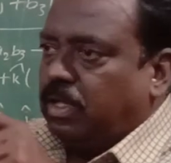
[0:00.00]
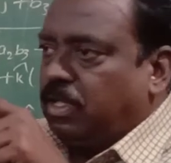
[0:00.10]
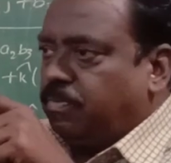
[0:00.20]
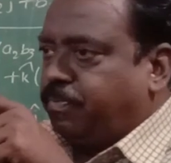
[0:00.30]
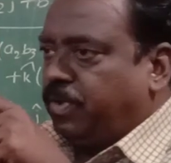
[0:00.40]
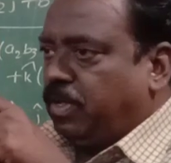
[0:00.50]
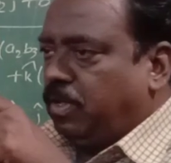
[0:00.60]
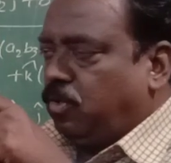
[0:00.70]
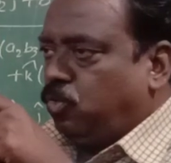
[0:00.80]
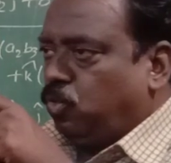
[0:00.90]
If
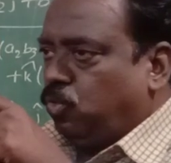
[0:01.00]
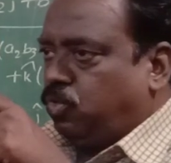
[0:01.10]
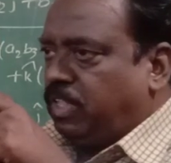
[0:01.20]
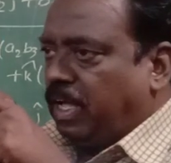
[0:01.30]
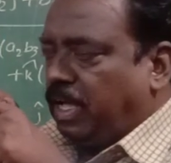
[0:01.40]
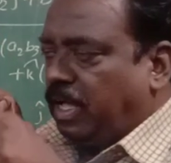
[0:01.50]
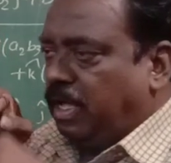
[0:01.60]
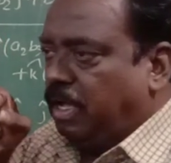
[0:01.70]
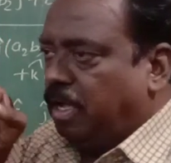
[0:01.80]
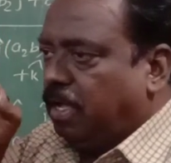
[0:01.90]
we use
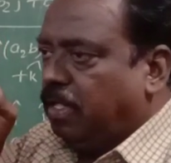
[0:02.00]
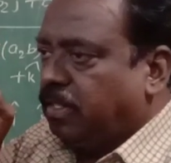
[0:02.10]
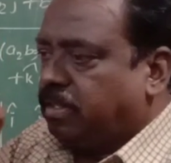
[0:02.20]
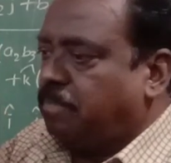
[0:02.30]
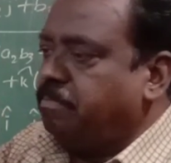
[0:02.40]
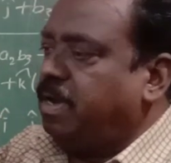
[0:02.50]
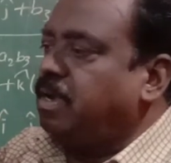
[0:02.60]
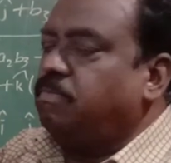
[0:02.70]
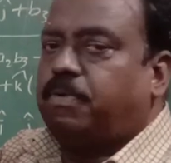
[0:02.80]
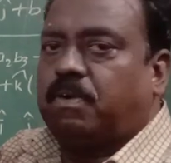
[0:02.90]
the thumb and
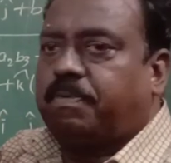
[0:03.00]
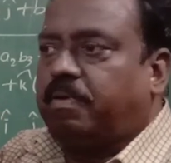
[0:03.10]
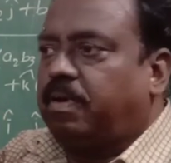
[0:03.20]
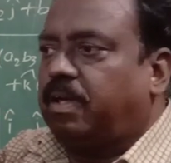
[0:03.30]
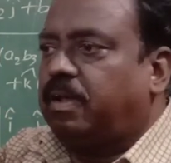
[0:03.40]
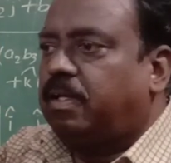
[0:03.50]
the forefinger,